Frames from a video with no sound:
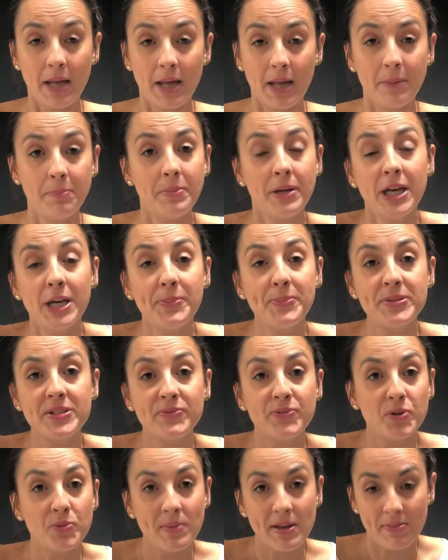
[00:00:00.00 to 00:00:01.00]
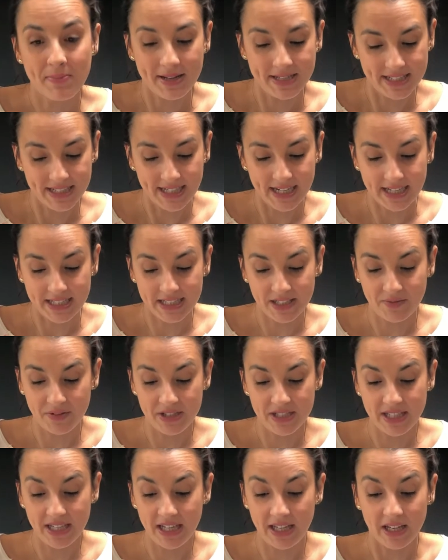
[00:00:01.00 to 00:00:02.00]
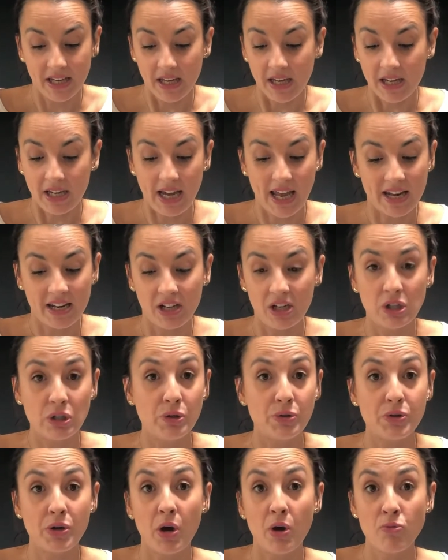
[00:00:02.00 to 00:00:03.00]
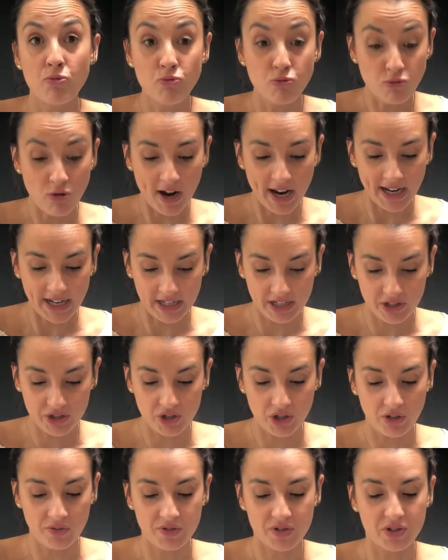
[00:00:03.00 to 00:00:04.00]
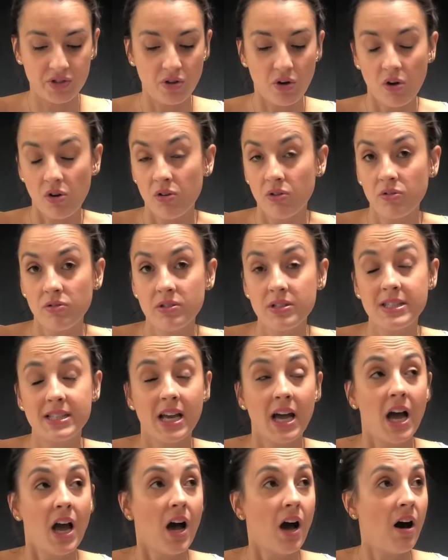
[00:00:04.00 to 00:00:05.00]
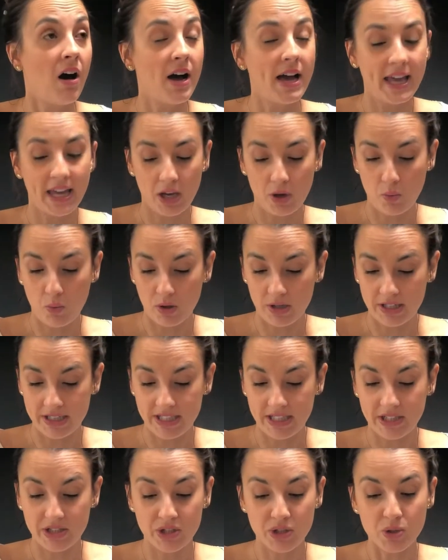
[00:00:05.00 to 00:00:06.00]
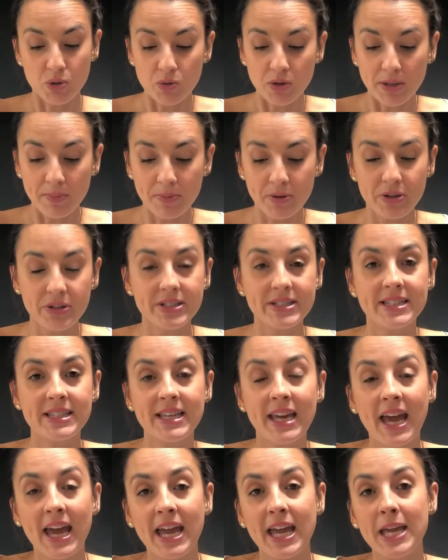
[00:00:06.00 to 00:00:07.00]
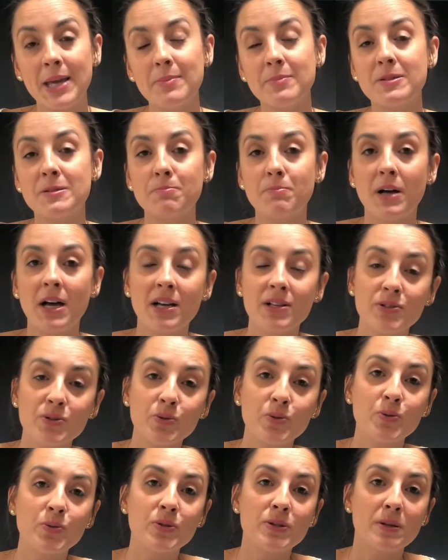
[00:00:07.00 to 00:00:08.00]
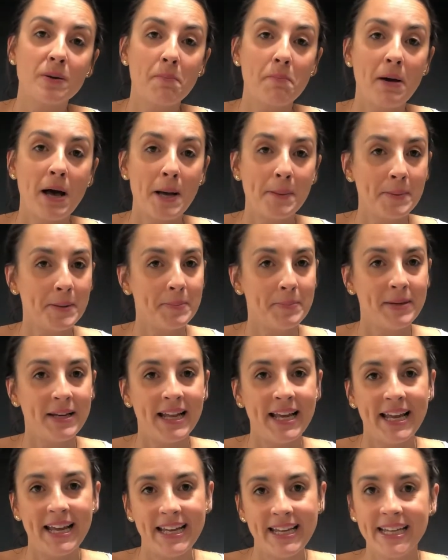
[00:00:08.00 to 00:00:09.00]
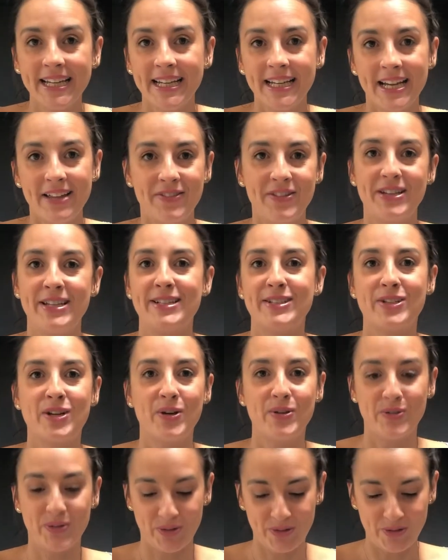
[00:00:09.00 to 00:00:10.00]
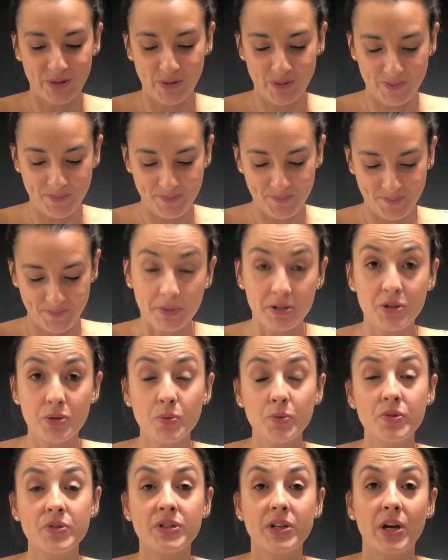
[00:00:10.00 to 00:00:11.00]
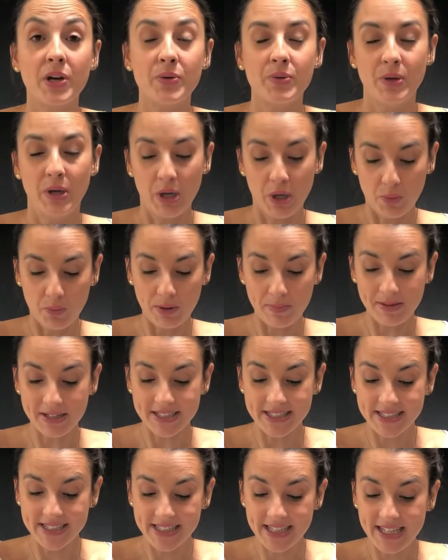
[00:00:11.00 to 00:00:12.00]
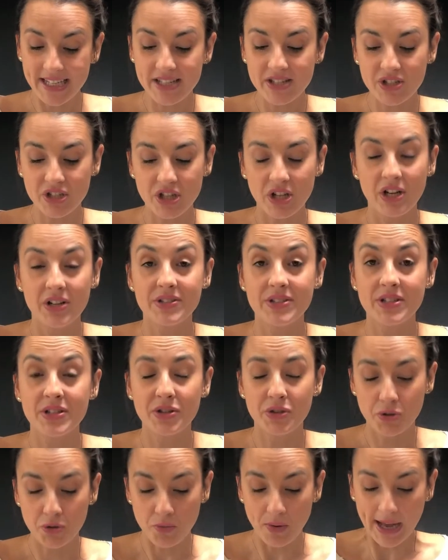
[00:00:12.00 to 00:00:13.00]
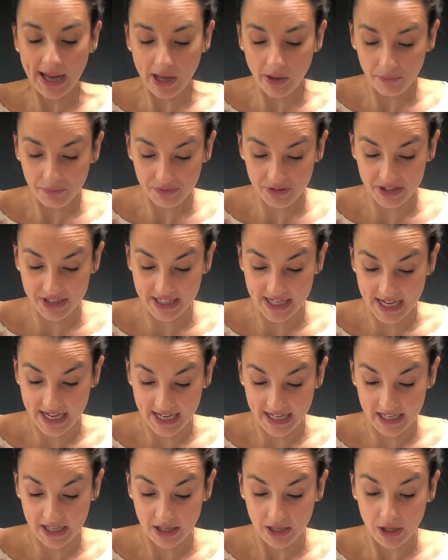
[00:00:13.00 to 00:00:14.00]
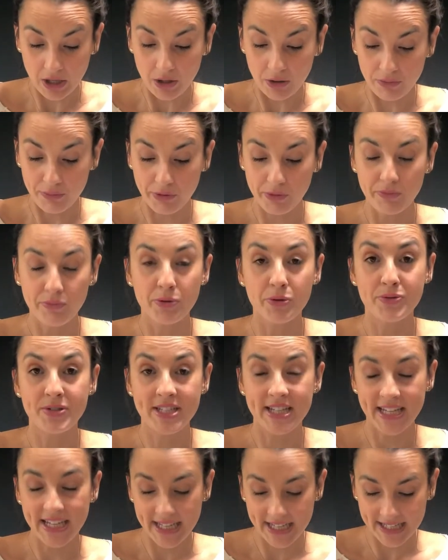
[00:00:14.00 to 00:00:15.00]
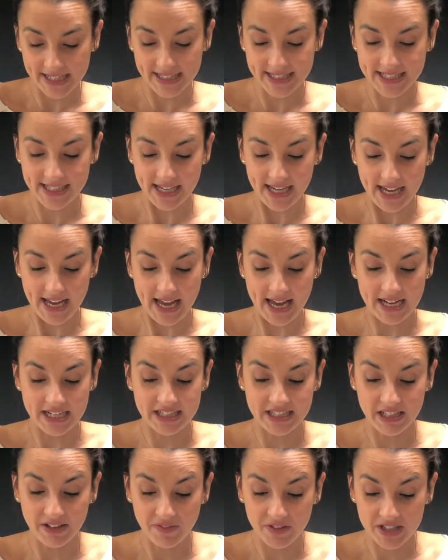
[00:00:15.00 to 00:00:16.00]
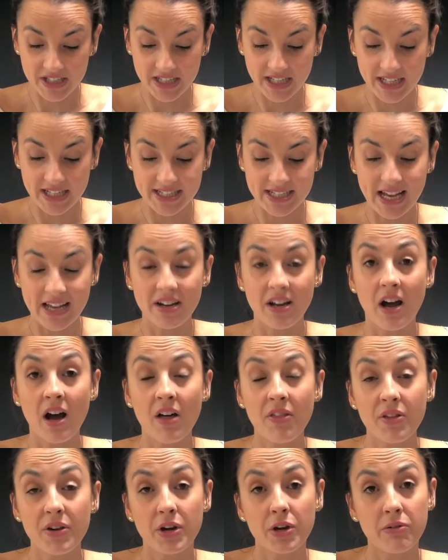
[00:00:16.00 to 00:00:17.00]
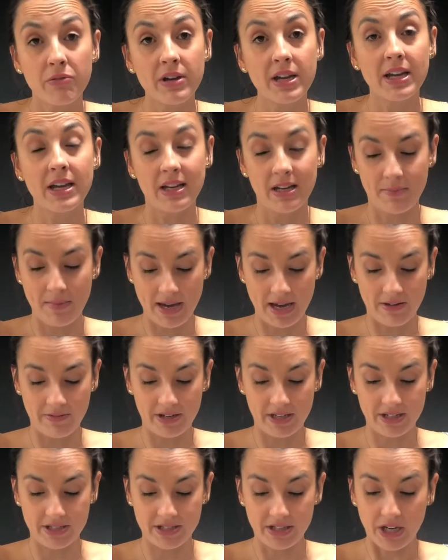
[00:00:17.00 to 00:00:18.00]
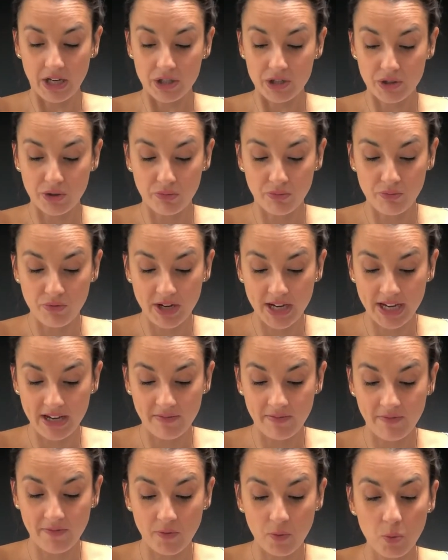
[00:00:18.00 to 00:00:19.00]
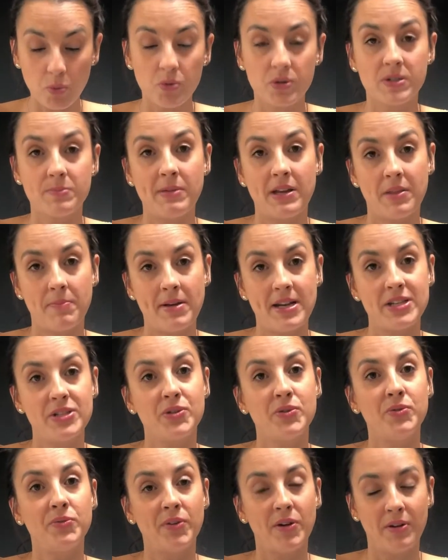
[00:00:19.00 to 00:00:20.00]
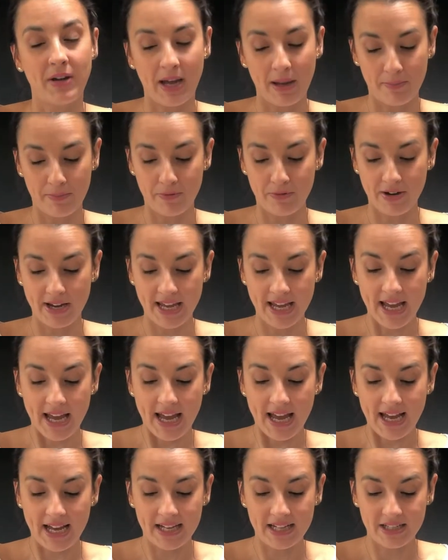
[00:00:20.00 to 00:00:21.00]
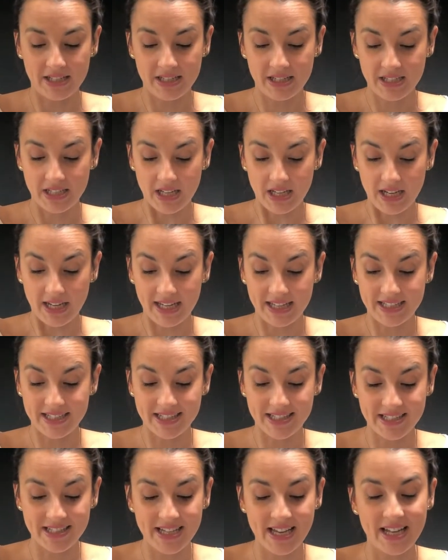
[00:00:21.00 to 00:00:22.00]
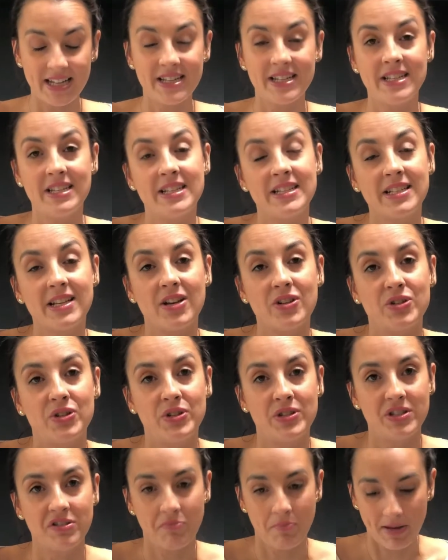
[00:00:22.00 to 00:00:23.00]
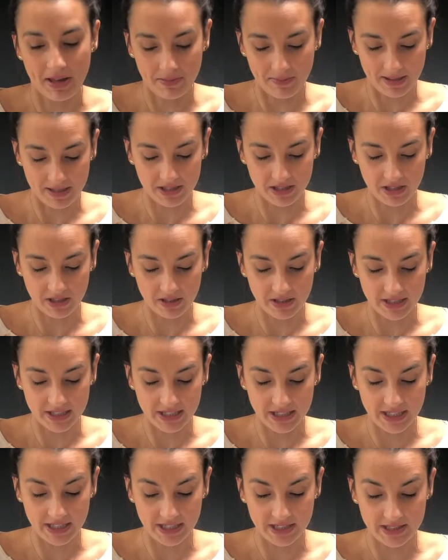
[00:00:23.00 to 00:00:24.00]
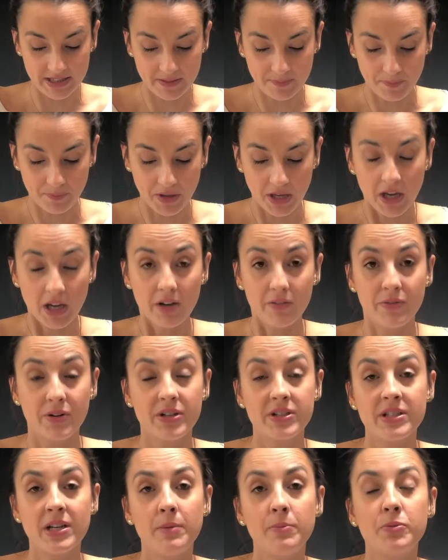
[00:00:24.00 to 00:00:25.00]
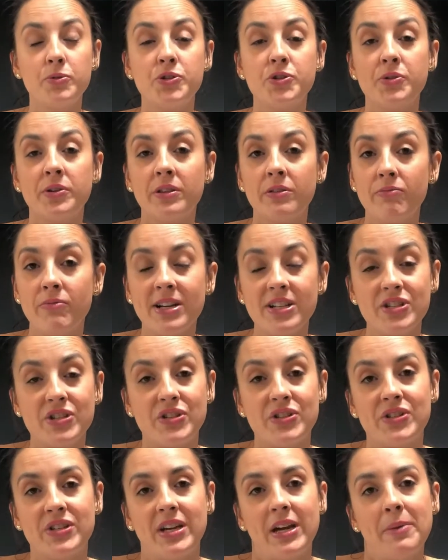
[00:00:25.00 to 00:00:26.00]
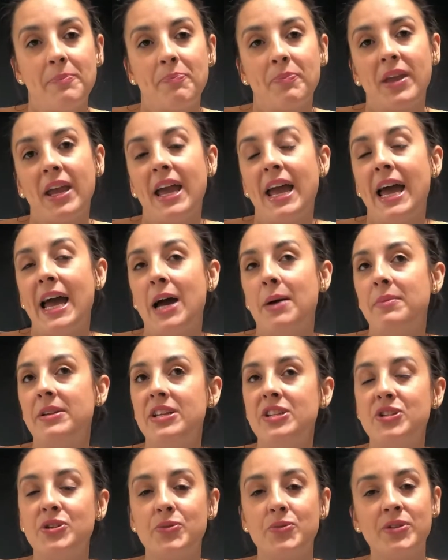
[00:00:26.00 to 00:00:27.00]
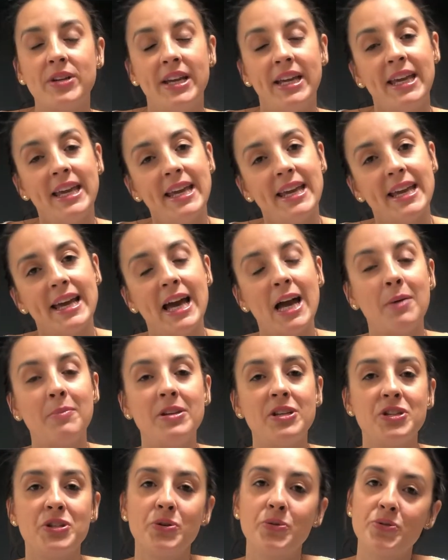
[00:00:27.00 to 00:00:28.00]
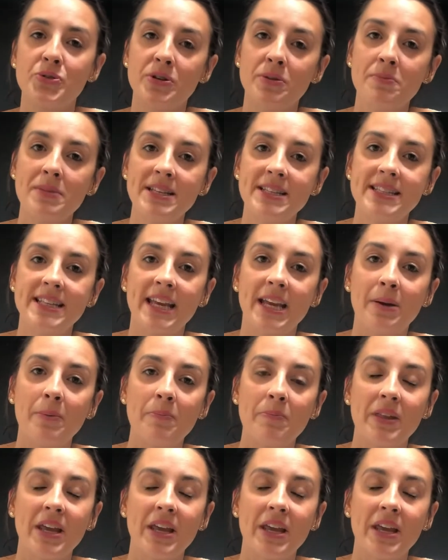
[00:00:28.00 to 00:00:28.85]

And purposeful mathematic activity can include a range of songs, high quality storybooks, games, puzzles, puppet play, the list goes on and on. But also, we must seize chances throughout the day through routines, activities and other curriculum areas to reinforce mathematical vocabulary and extend discussions of mathematical ideas. For example, during the register, how many children are here, how many children are missing?